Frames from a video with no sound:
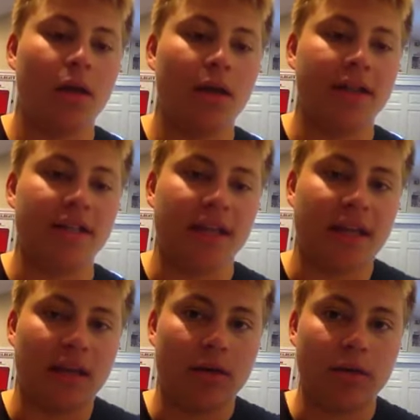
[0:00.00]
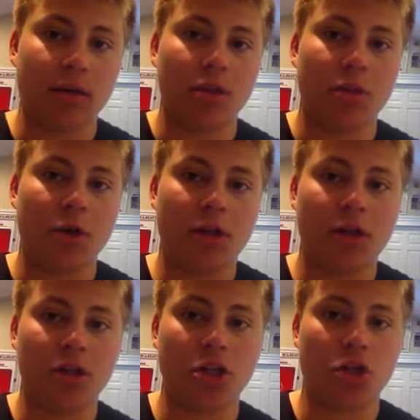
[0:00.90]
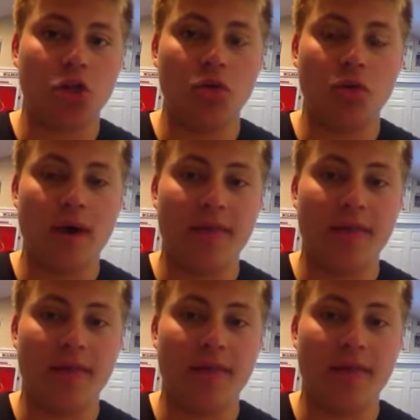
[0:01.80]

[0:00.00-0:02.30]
it's like it goes clutch 1, clutch 2,